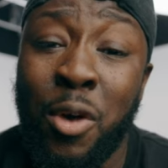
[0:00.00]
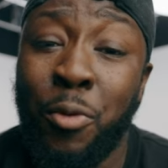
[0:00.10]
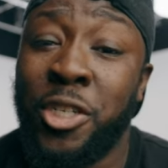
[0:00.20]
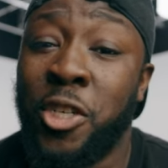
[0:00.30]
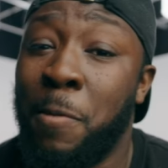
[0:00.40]

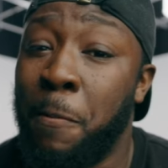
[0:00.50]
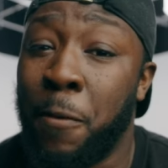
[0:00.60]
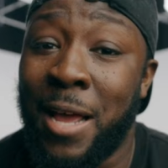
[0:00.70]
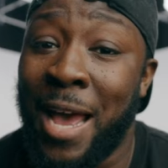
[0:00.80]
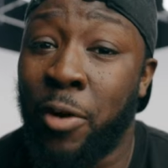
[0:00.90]
which should be
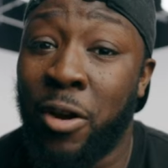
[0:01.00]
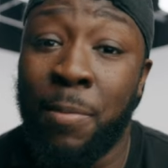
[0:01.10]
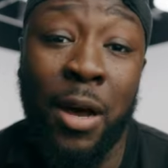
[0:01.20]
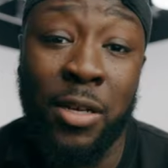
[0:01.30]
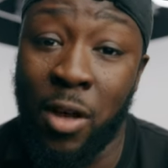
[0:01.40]
pretty accurate
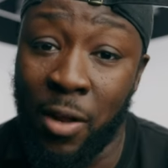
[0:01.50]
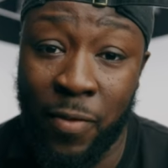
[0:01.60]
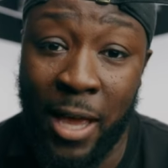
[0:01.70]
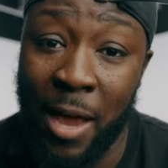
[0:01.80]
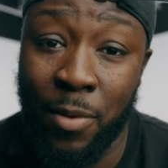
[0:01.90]
amongst all of
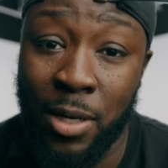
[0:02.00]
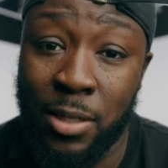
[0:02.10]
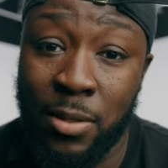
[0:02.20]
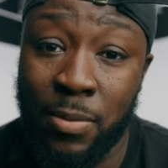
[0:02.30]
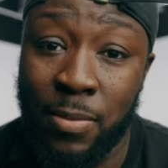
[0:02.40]
the
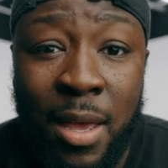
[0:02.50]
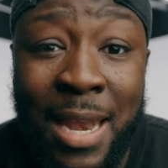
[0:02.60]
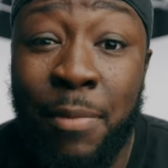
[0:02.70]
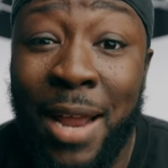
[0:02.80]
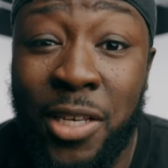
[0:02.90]
cameras.
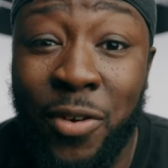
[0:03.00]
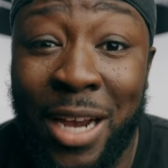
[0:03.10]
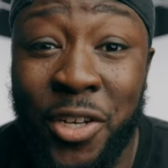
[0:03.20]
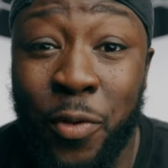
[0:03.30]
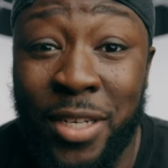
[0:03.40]
Now, next, you're
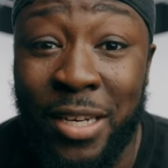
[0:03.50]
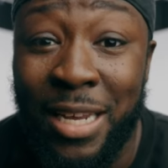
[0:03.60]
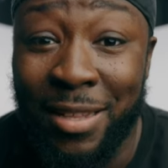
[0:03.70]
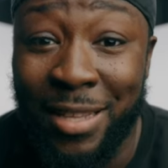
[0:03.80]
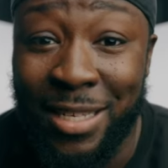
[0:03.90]
actually going to
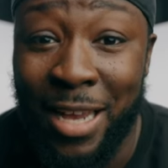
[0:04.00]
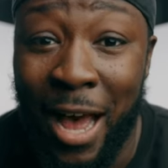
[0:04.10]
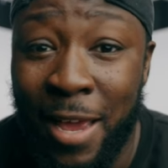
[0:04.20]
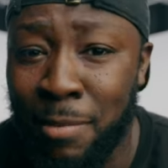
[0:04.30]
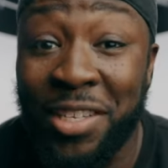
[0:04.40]
need this
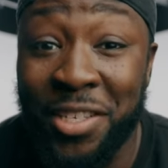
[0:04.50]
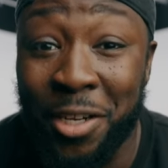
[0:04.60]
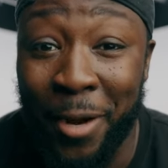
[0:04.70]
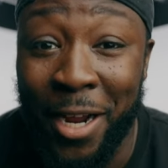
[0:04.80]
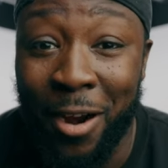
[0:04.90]
guy, and this is a
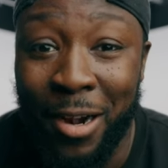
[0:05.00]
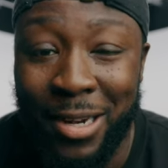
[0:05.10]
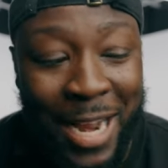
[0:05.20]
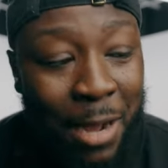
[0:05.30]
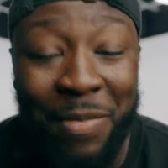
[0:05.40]
gray card.
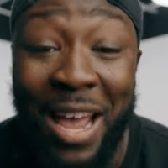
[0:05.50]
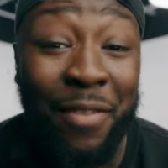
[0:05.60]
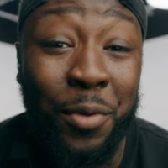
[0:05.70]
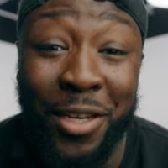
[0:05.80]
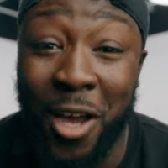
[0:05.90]
Now, I
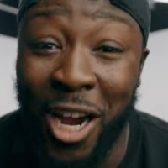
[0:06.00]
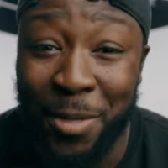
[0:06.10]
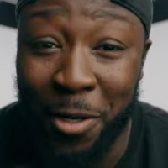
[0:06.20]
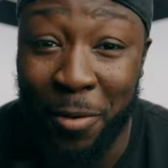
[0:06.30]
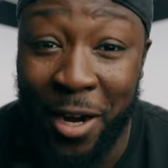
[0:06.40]
haven't really talked
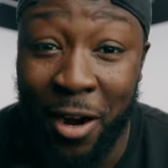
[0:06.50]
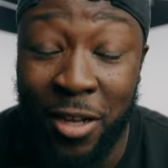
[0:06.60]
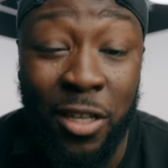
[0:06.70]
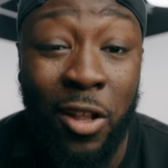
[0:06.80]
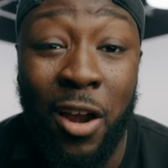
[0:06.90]
about gray
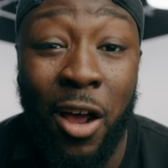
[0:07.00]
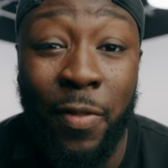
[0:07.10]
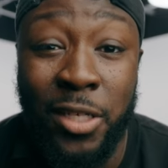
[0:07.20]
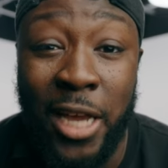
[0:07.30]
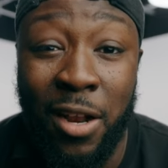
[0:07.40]
cards a lot on
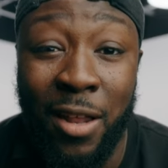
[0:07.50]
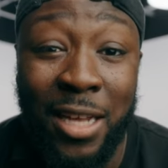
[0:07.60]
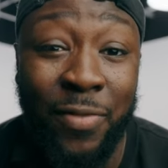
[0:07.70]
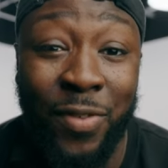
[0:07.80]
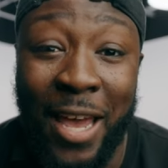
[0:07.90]
this channel
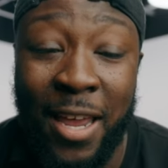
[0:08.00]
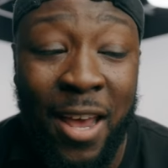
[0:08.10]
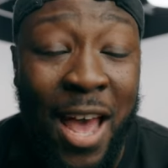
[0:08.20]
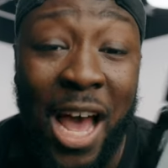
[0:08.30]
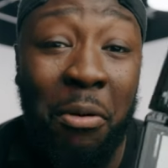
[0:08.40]
as of late.
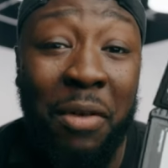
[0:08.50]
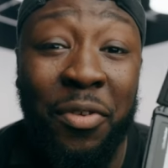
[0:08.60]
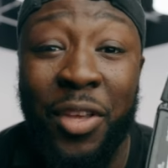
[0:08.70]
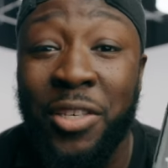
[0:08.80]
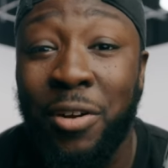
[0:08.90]

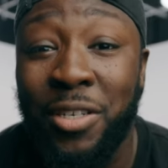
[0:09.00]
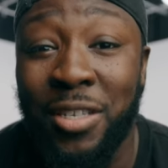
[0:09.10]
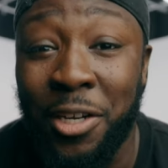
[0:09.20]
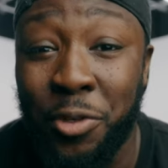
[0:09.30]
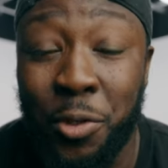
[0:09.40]
However, these are
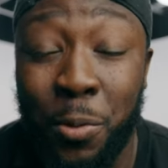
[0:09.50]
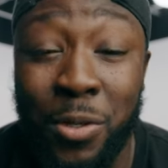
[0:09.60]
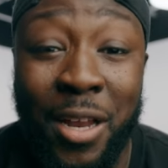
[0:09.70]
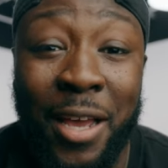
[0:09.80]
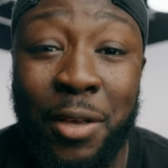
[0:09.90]
essential
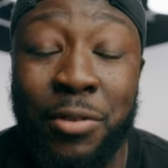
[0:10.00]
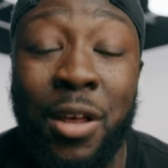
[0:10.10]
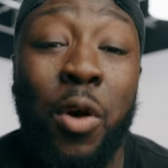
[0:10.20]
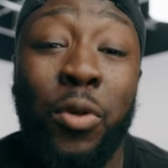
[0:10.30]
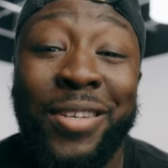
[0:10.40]
tools that I use
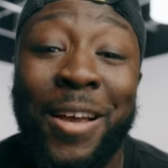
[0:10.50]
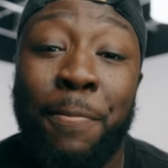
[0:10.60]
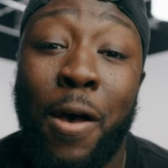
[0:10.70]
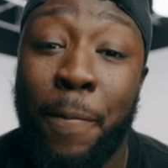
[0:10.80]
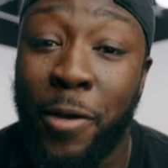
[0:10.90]
not only to get
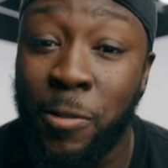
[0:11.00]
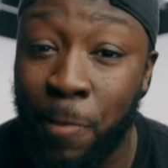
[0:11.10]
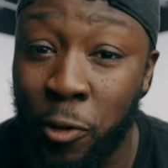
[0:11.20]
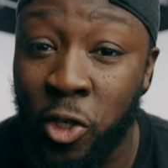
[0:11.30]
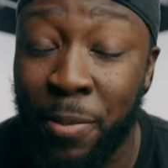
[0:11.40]
proper
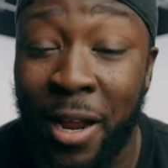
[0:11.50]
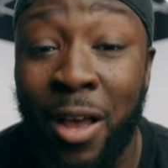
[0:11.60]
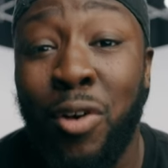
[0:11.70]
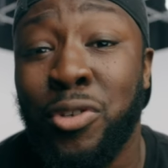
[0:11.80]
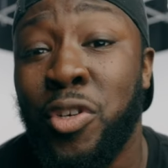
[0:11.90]
exposure, but I
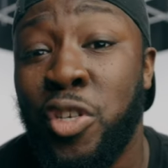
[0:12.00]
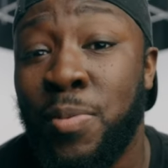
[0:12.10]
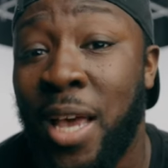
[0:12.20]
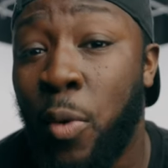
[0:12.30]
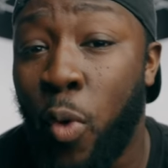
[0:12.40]
also use
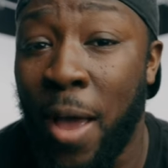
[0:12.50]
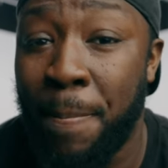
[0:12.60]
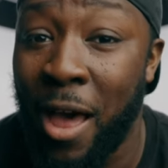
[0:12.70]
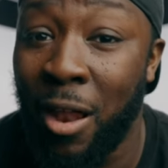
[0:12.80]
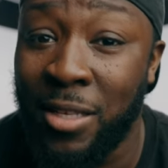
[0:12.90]
them to get white
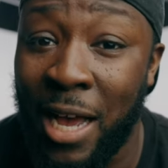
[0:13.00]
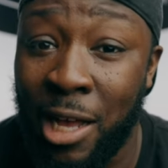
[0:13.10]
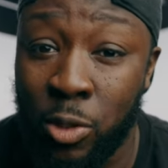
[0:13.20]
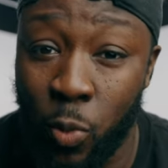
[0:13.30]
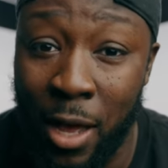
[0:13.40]
balance
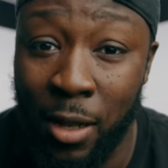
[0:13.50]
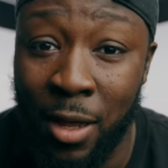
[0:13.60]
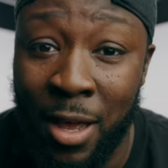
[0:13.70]
as well.